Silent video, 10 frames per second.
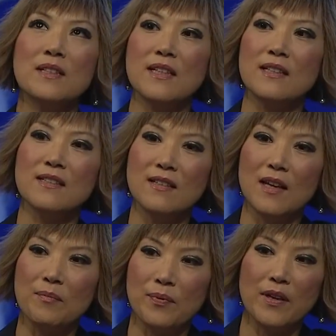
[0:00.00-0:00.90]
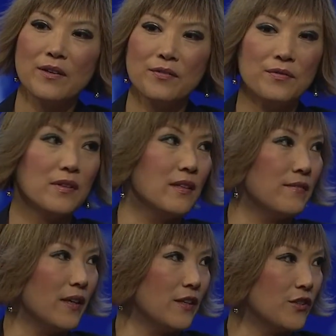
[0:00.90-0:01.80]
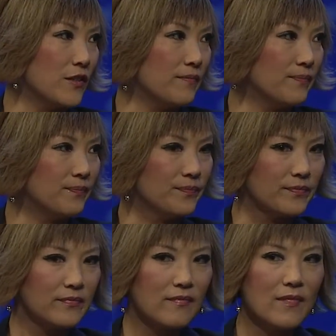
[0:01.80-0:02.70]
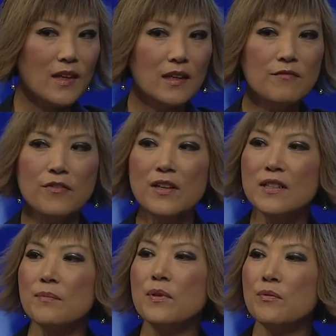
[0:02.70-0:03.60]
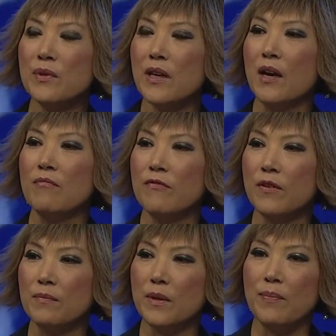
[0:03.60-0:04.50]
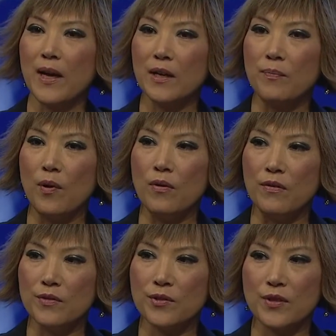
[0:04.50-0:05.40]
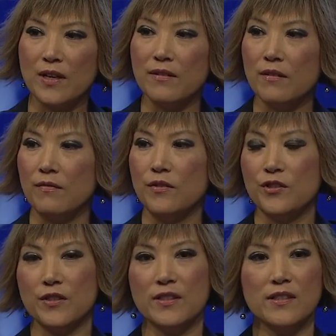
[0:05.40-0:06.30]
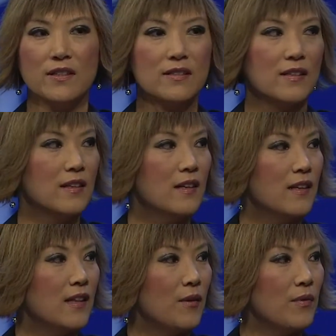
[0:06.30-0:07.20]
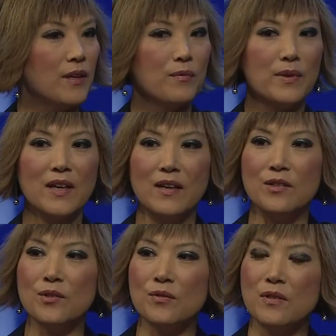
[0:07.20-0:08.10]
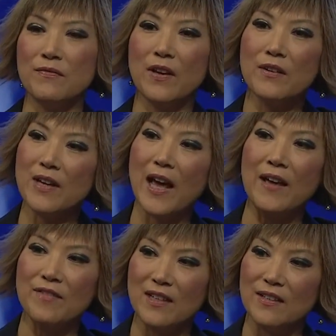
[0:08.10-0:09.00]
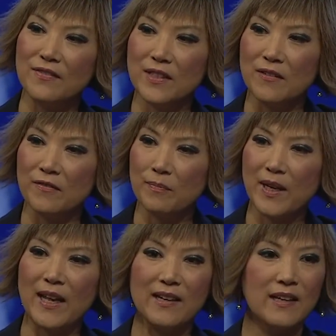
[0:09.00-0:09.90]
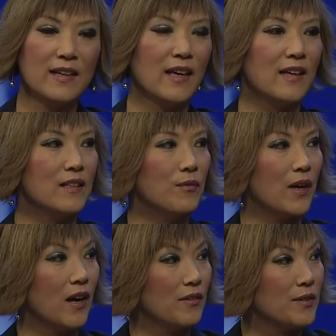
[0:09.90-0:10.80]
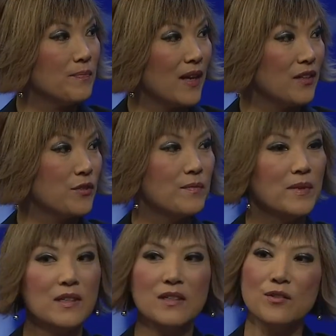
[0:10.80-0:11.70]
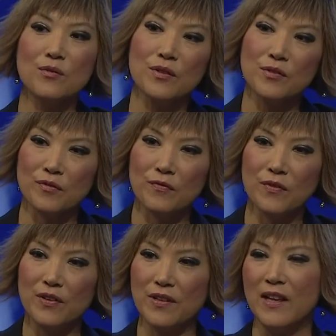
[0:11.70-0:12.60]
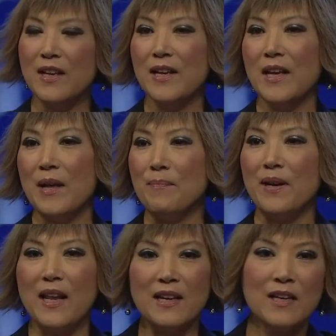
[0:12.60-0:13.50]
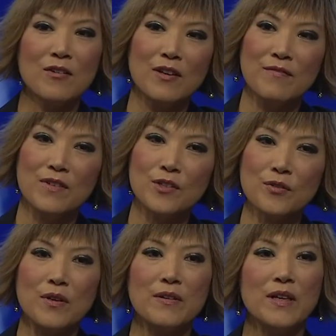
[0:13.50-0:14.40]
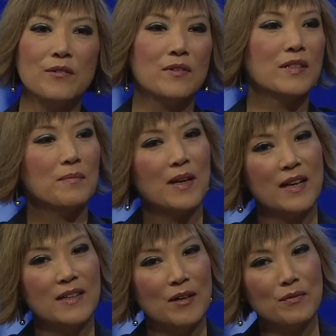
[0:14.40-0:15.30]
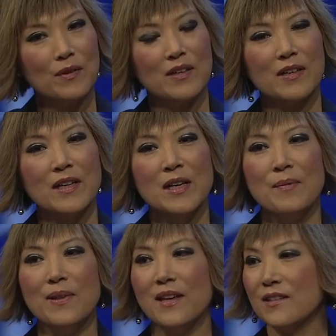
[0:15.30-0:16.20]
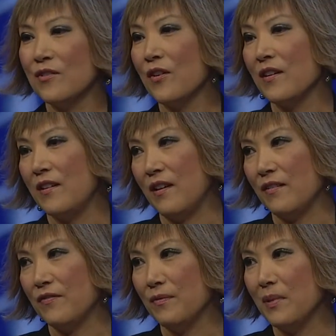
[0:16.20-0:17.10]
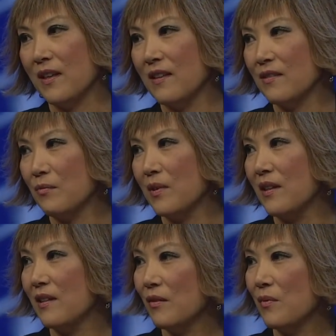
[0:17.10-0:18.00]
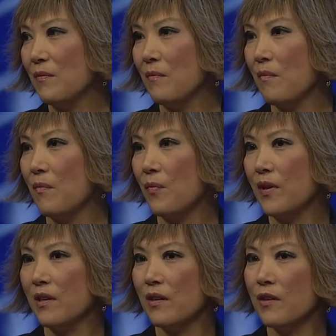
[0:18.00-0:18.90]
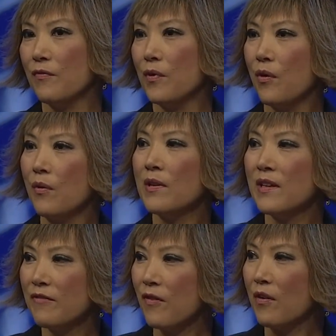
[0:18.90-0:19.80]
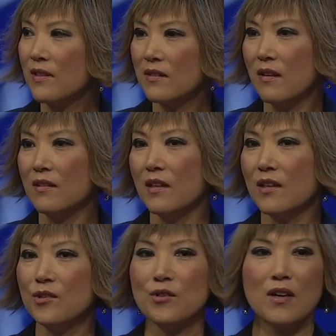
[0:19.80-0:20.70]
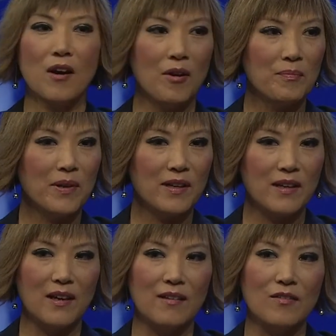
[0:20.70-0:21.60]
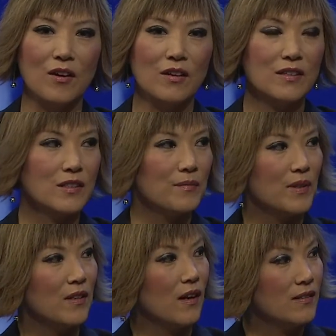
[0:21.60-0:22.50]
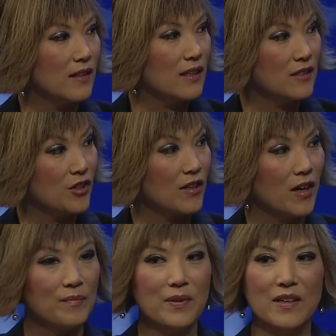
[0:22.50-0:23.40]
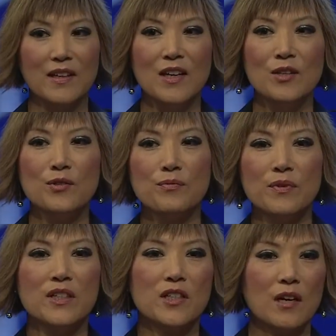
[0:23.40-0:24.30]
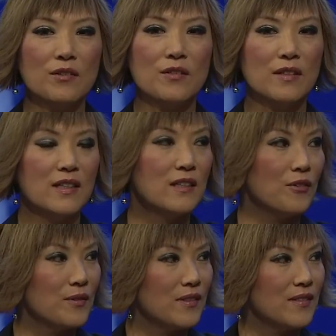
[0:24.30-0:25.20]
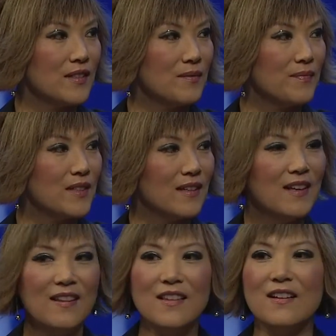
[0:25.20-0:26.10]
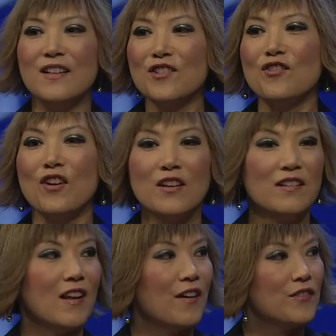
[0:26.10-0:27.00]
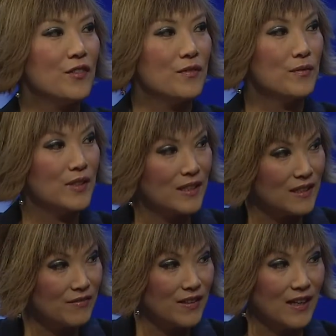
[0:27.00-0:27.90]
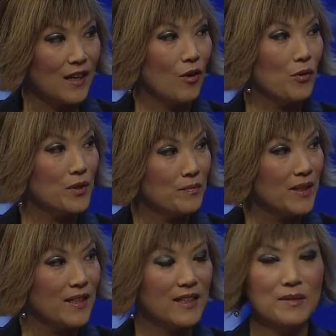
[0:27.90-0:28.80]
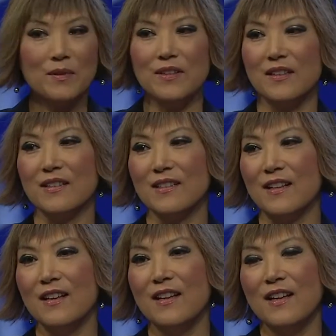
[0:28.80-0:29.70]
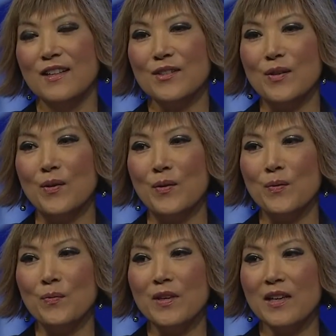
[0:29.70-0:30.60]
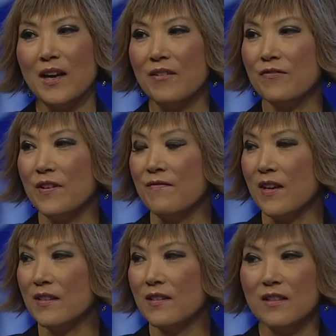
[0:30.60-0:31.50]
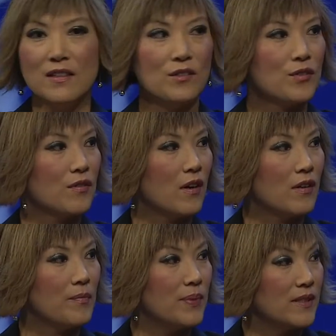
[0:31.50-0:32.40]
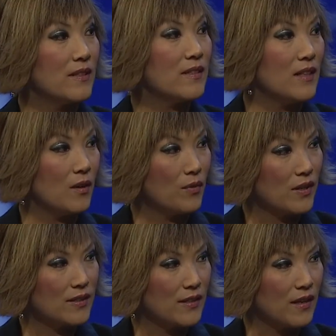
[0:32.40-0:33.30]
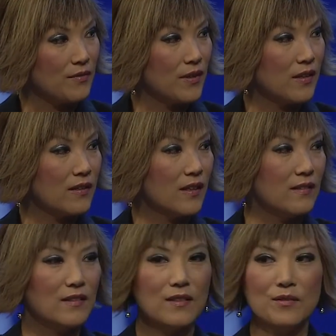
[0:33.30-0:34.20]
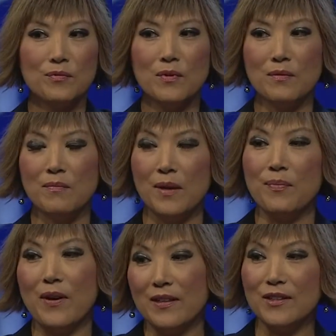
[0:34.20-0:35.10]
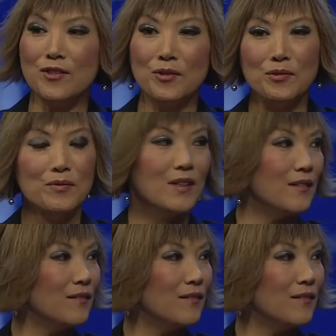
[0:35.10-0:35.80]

needs that breakthrough innovation. And for SAP, we come from the backbone of strength of logistics, that we can do the very heavy lifting of planning and the warehouse management and so on and so forth, and planning your inventory, your supply network. But that's not enough, because if we only focus on the intra-company and not beyond the inter-company to reach out to the ecosystems, then it's not enough to deliver that ultimate experience. So we have invested into our business networks area, and this is one my brand new